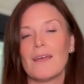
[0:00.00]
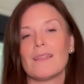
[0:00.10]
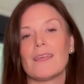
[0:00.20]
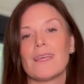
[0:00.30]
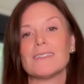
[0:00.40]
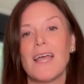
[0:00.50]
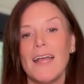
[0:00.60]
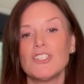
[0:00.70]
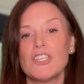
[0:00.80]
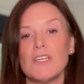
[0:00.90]
The
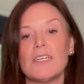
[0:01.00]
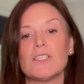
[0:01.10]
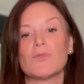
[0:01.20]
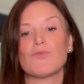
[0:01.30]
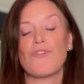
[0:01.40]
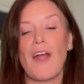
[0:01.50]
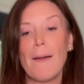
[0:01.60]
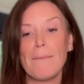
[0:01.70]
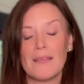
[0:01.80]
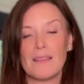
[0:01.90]
intention is
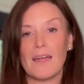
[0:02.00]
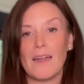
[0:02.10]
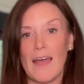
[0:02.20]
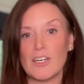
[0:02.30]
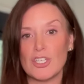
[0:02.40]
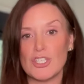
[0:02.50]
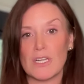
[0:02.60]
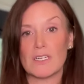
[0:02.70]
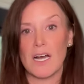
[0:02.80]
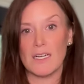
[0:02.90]
wrapping that energy
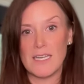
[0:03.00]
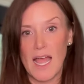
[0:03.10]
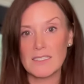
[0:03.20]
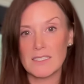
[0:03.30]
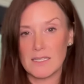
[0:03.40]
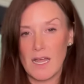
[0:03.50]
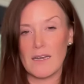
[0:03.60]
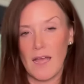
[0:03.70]
and connecting that